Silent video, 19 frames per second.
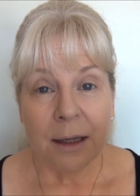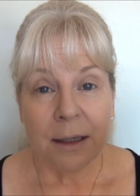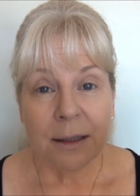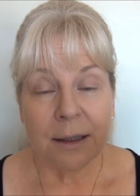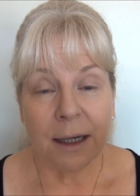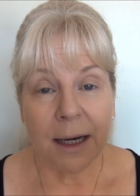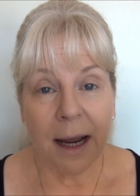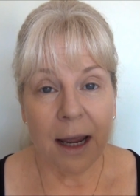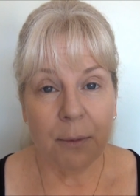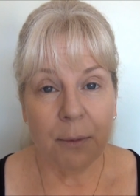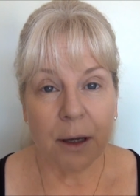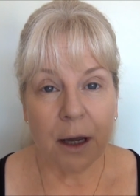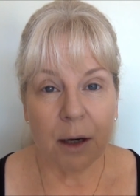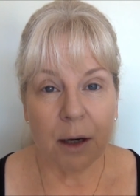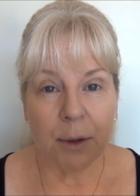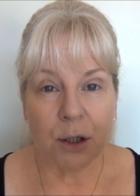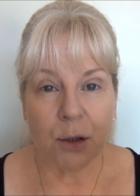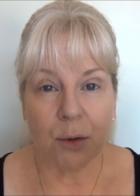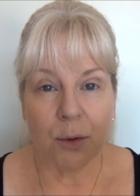Today we're going
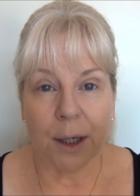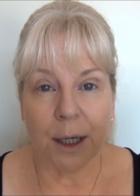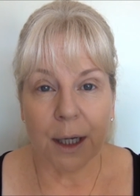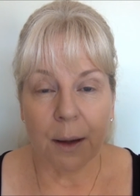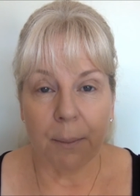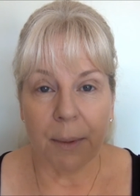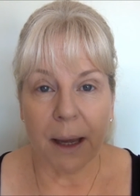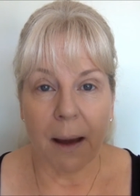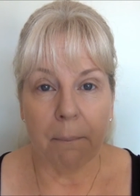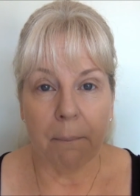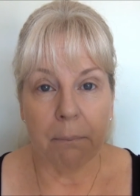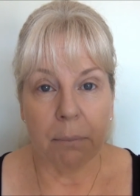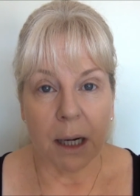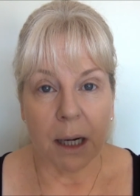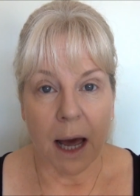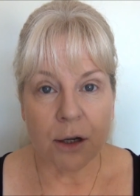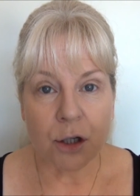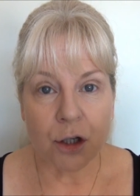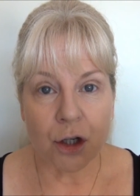to be talking about
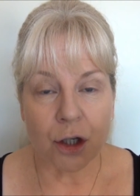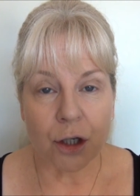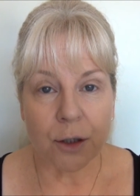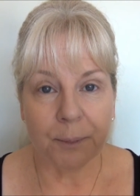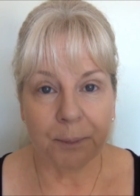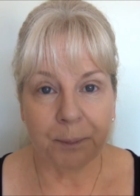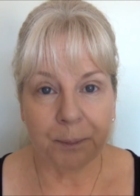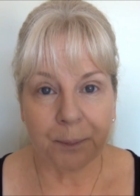blush,